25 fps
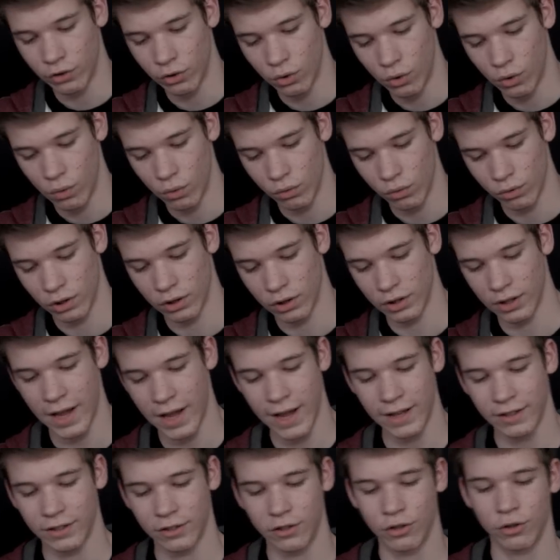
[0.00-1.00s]
so
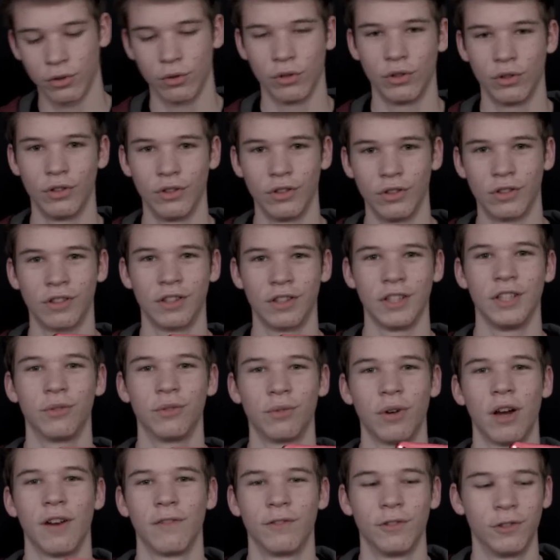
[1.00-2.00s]
last two, these
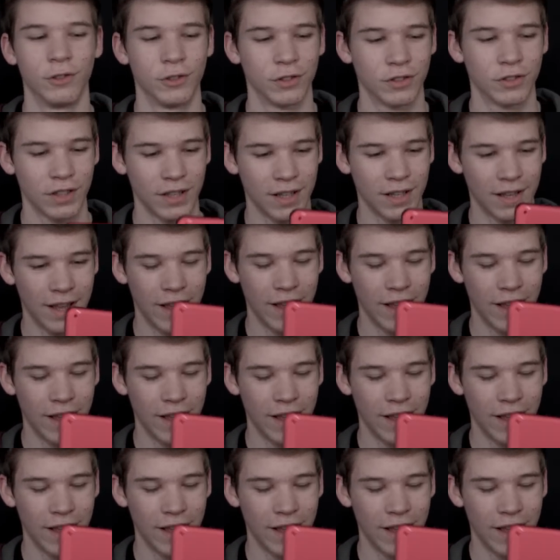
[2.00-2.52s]
rifles,